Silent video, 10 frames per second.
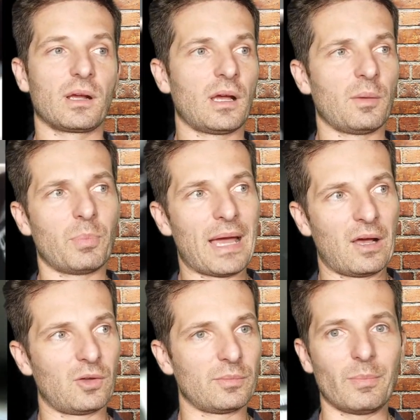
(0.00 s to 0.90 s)

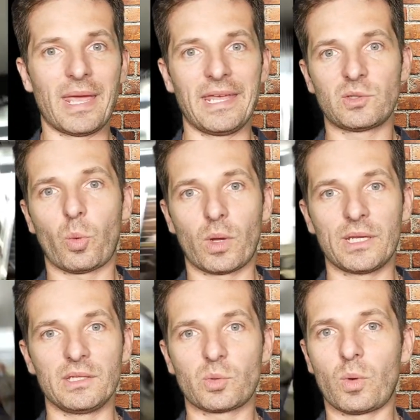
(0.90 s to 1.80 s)
about May
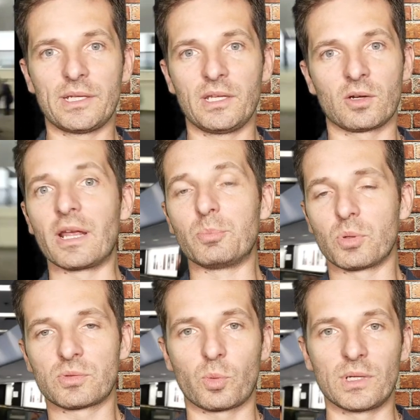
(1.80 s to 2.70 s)
2020 or
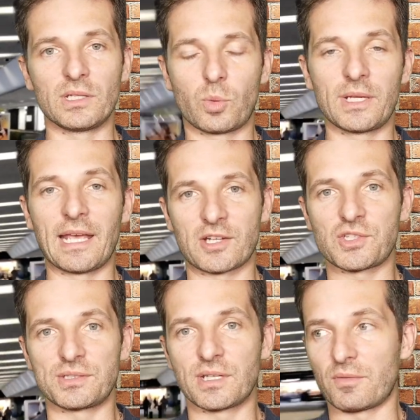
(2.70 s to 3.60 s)
April 2020, I
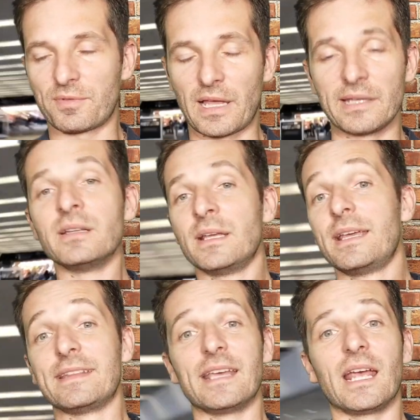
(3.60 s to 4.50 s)
actually took a flight
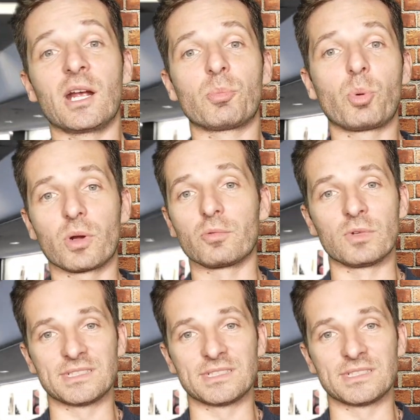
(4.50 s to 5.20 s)
and the airport was